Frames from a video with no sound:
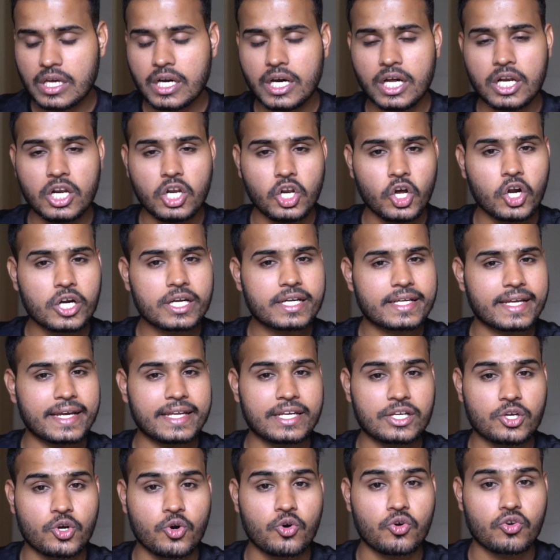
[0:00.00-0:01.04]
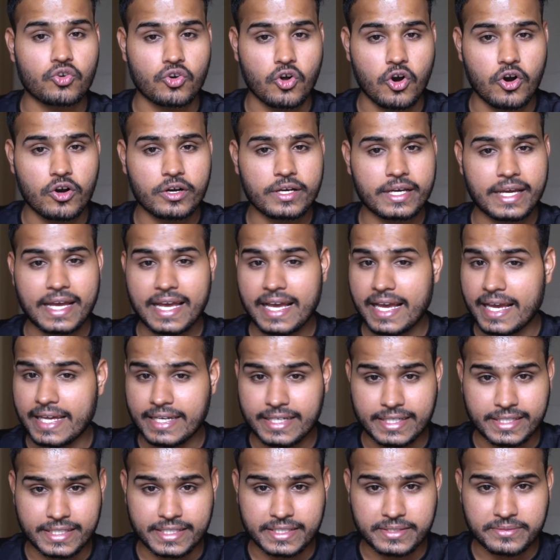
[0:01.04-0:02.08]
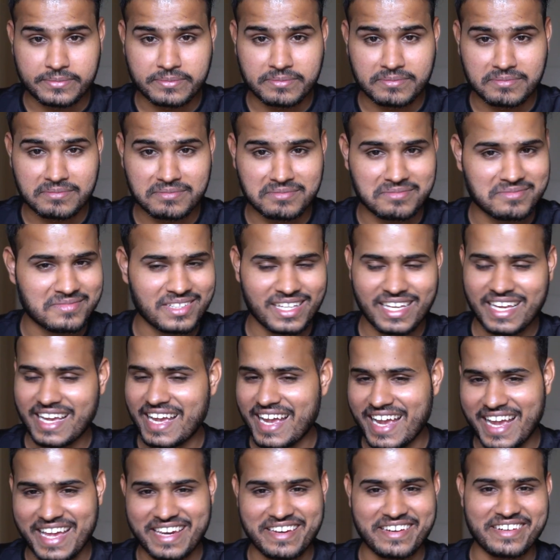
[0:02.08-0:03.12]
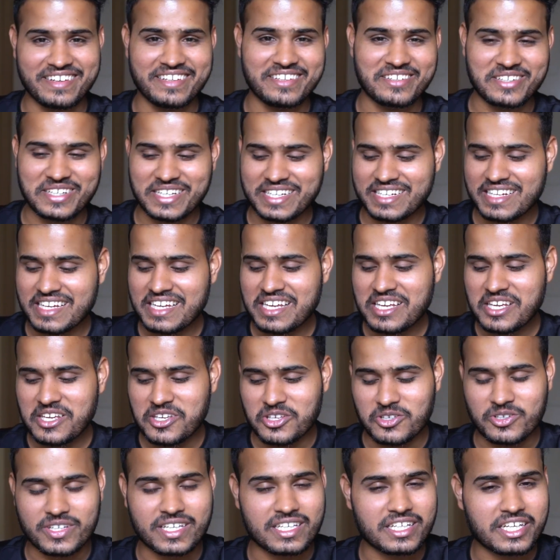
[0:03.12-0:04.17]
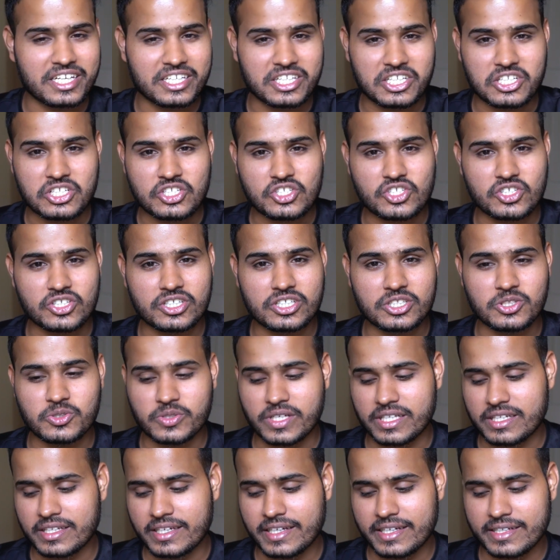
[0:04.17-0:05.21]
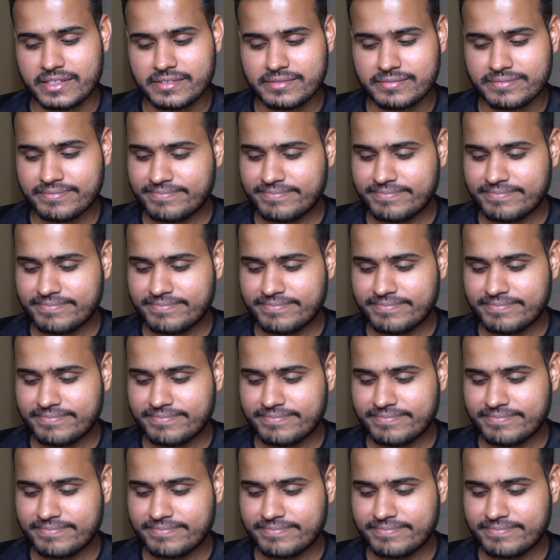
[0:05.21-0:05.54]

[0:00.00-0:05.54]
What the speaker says: A lot can go wrong any day, right? You can get injured, you can get